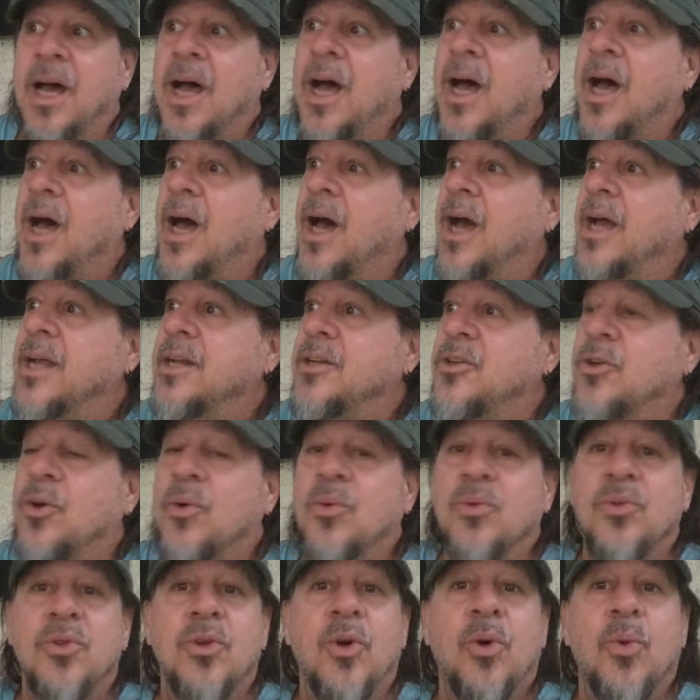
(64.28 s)
I
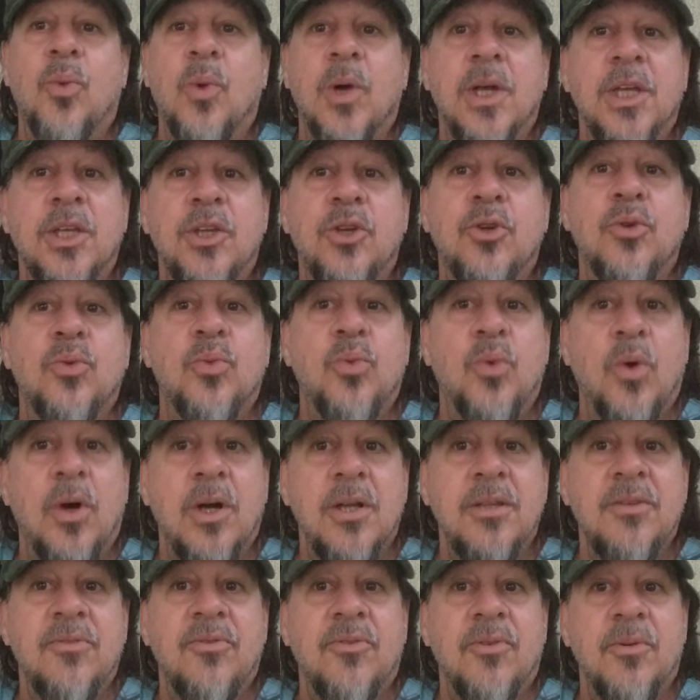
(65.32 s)
don't know what you
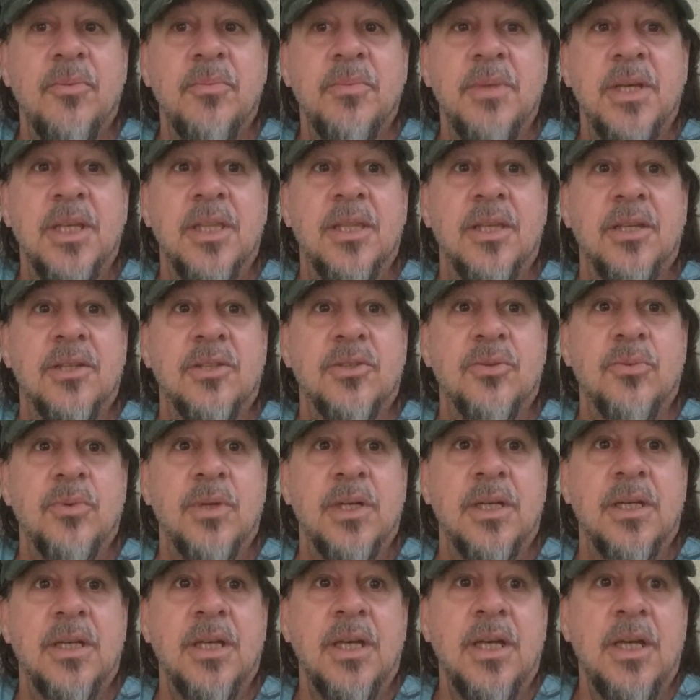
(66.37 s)
want from me this
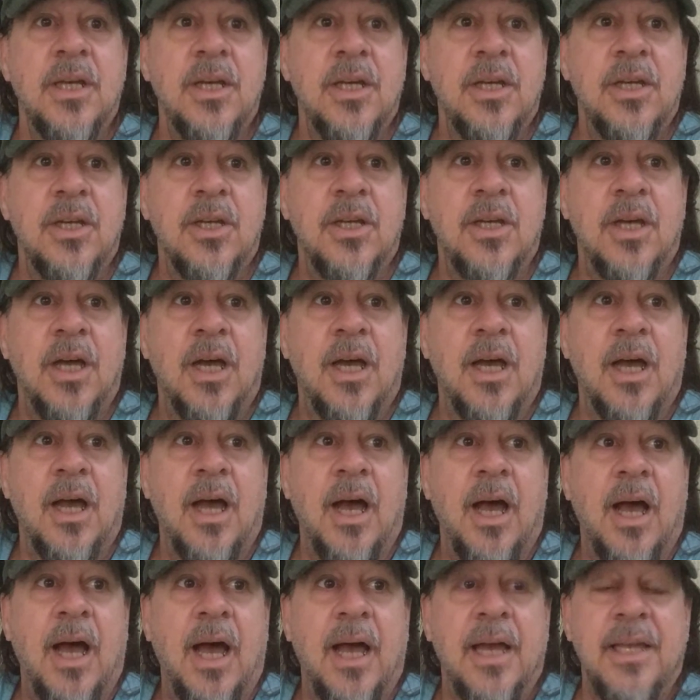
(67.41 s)
week.
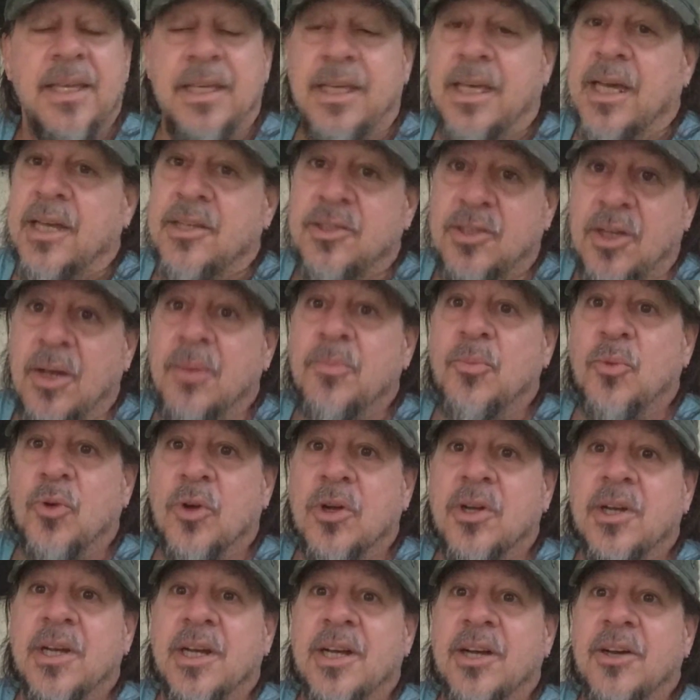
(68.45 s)
Yes, I'm
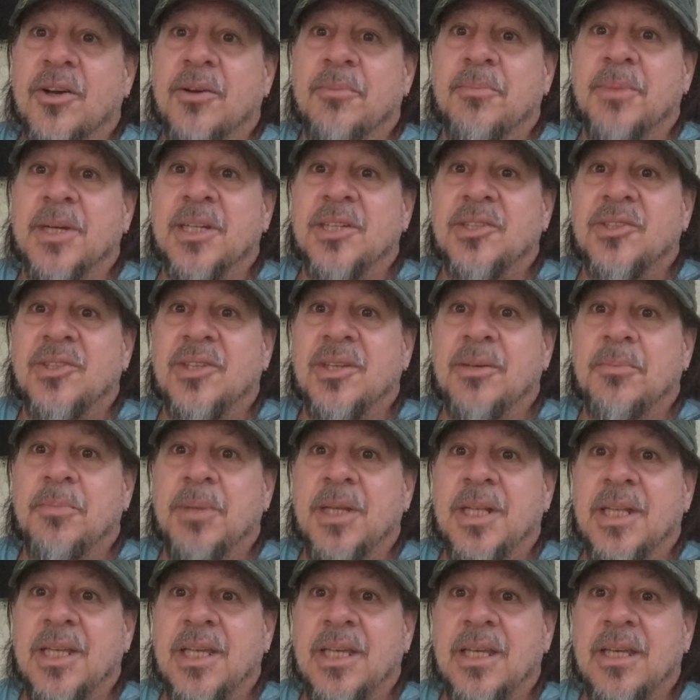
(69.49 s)
working on my
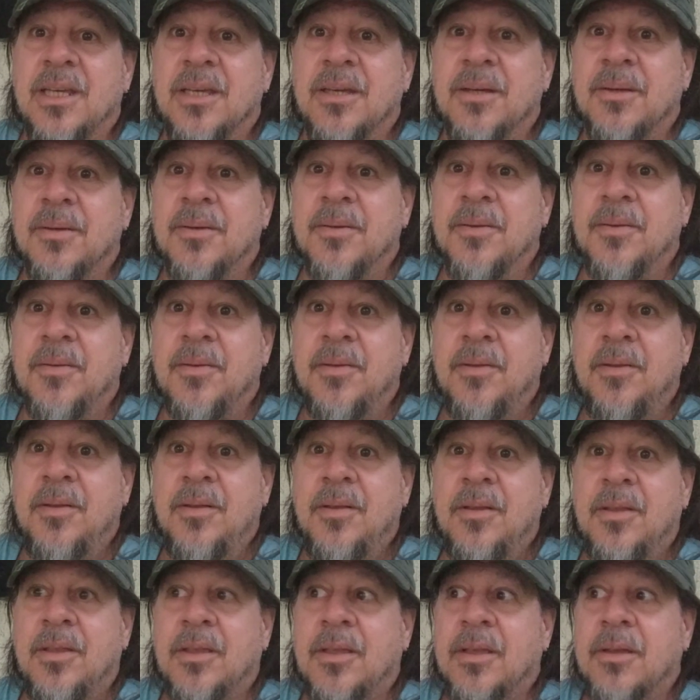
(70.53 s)
CBD,
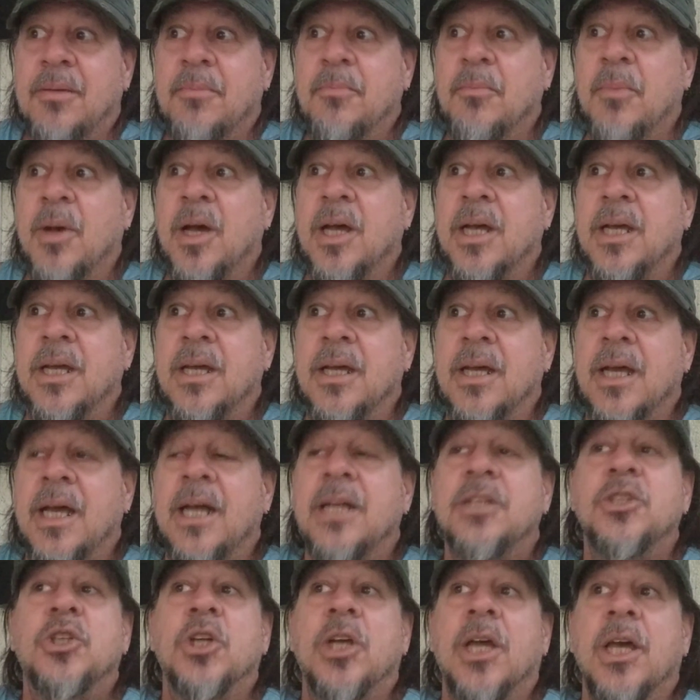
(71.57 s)
my
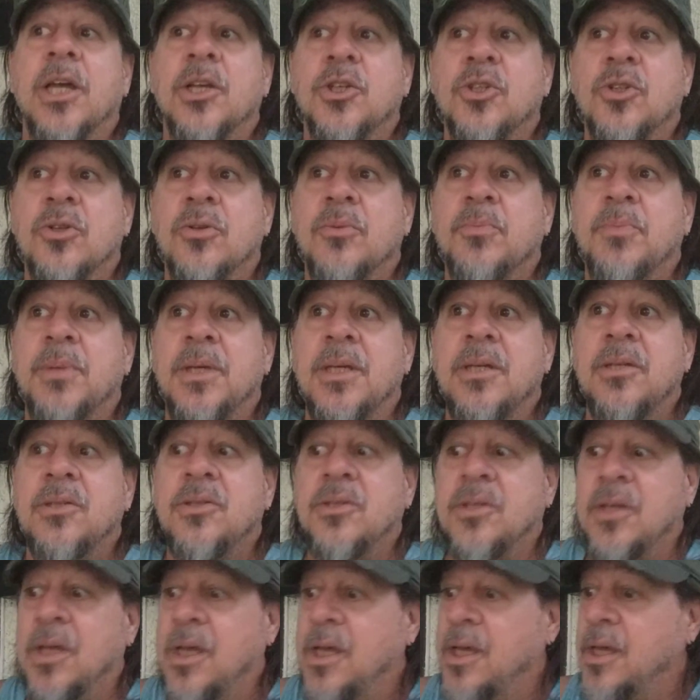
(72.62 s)
educational
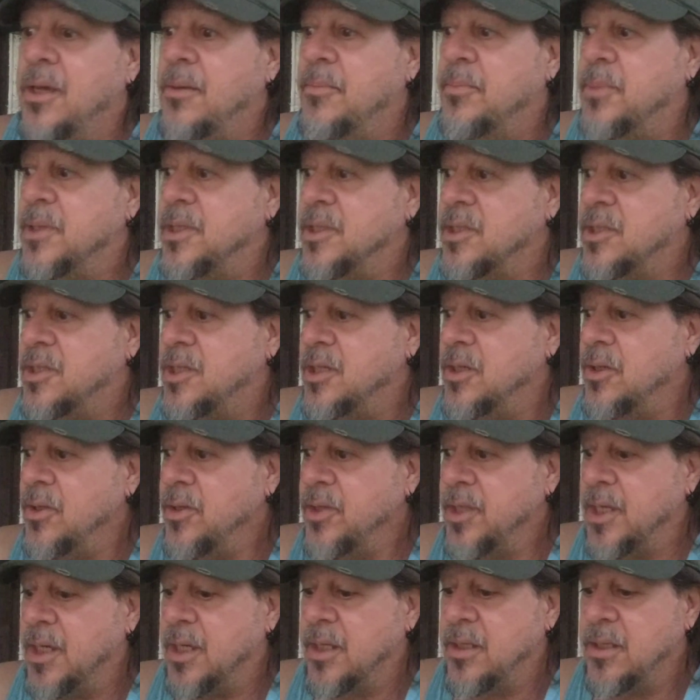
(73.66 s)
piece, but until
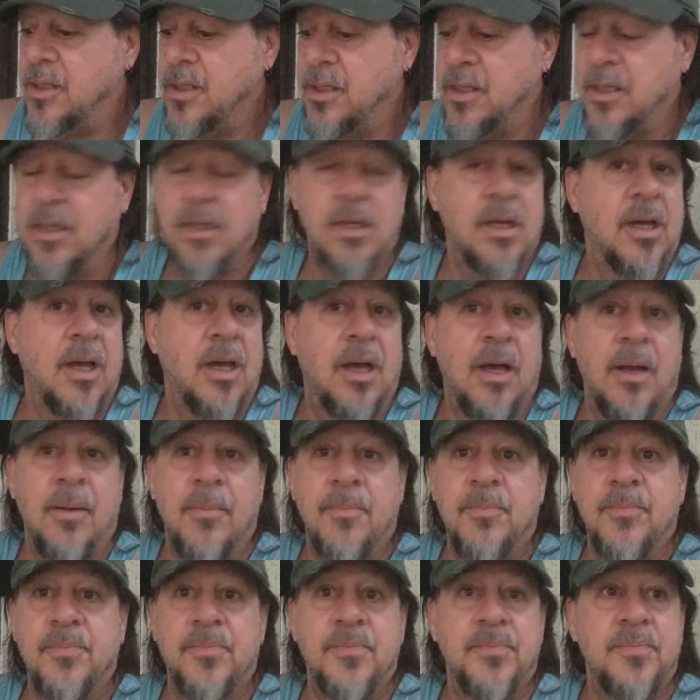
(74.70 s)
then,
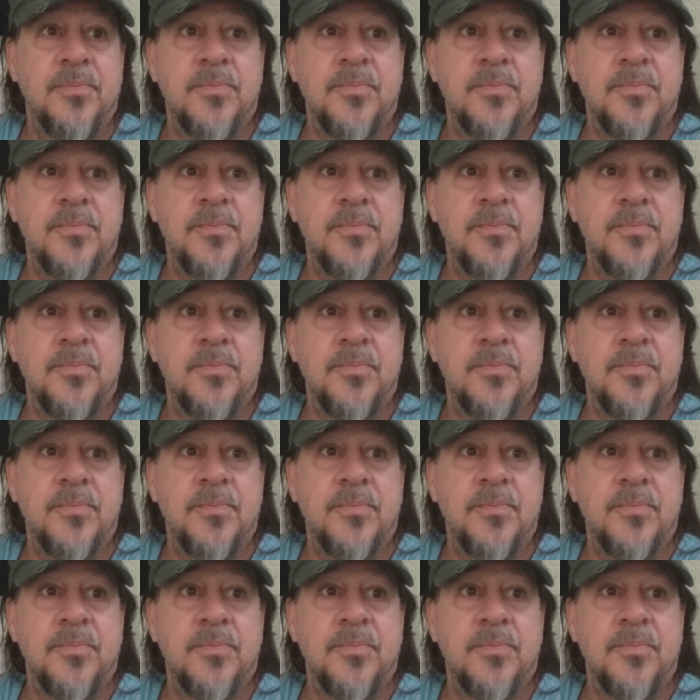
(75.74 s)
um,